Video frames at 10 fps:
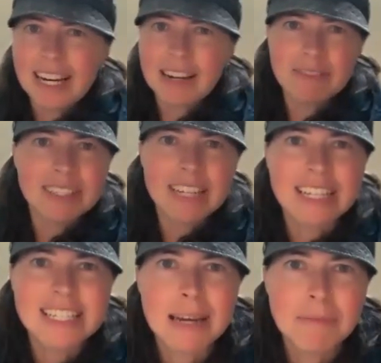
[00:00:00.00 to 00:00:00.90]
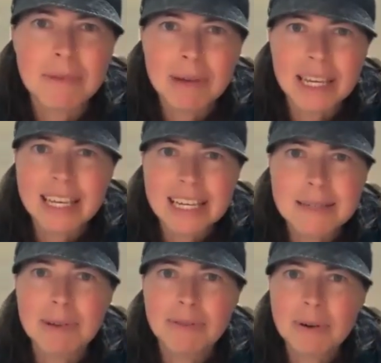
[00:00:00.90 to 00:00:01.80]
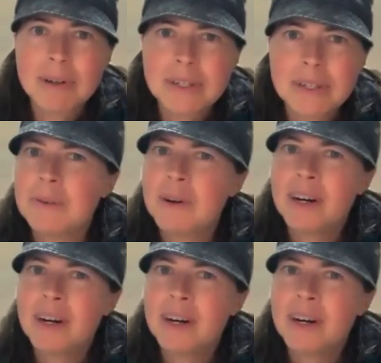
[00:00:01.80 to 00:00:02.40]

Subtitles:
and I've done the same with my kids before too,